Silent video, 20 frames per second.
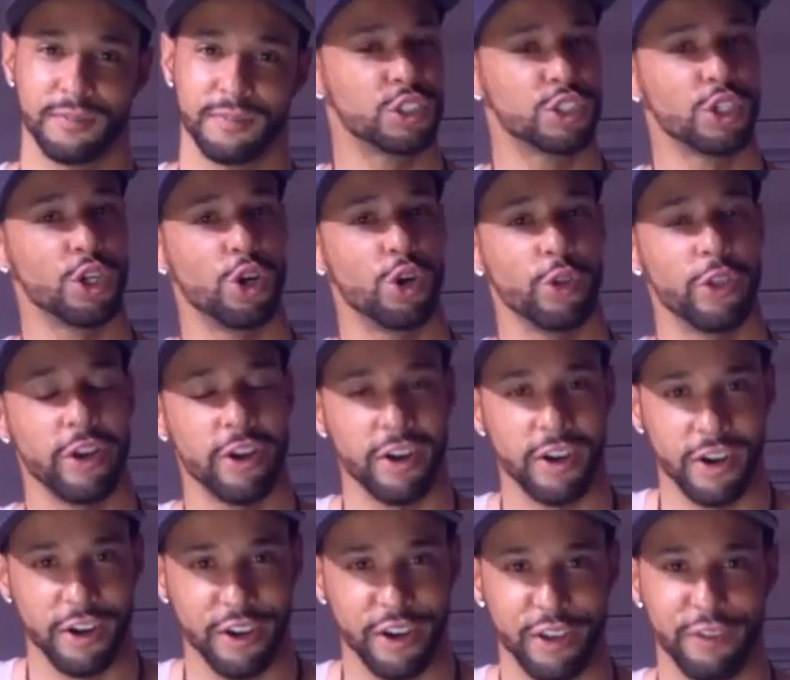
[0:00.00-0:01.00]
So there
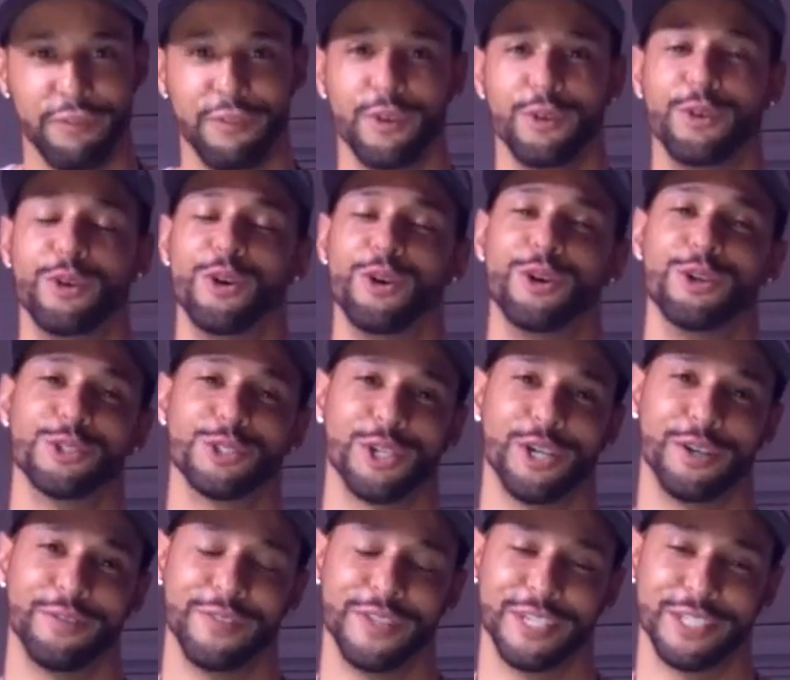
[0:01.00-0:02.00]
are a few goals
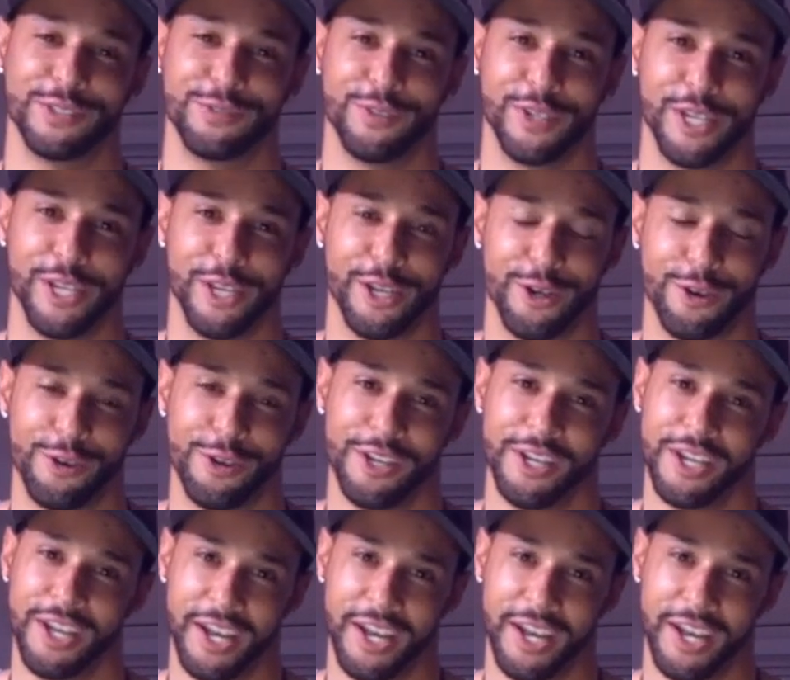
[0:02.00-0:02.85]
of this video